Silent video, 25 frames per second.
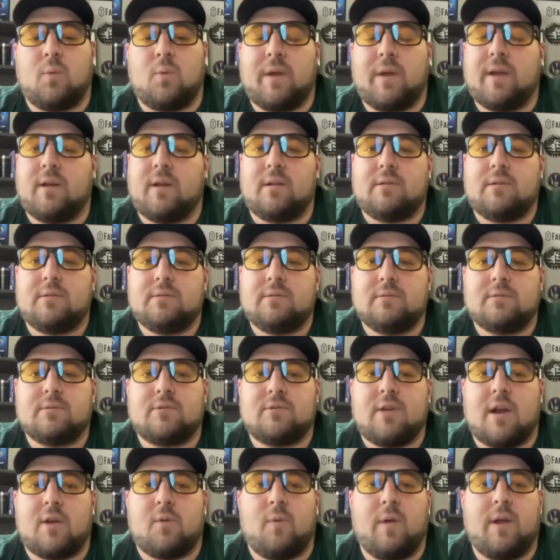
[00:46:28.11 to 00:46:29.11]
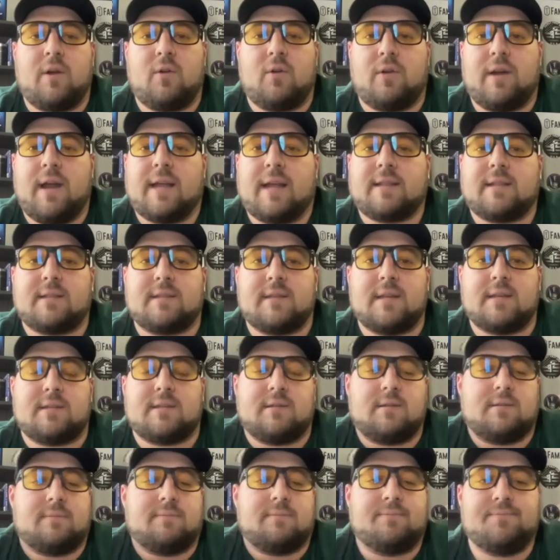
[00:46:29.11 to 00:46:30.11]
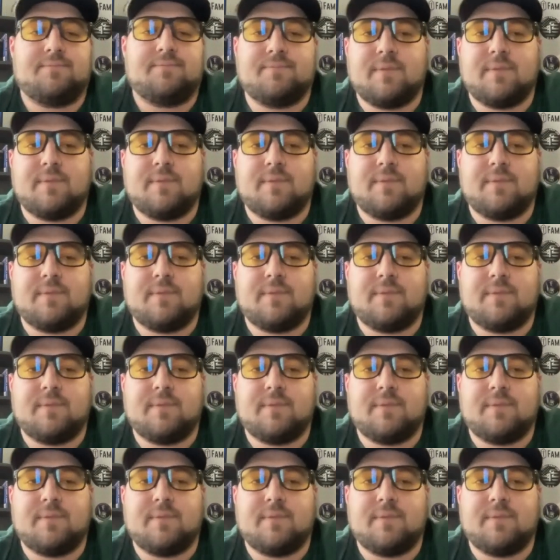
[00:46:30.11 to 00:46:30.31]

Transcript: wheel, try to recreate the system.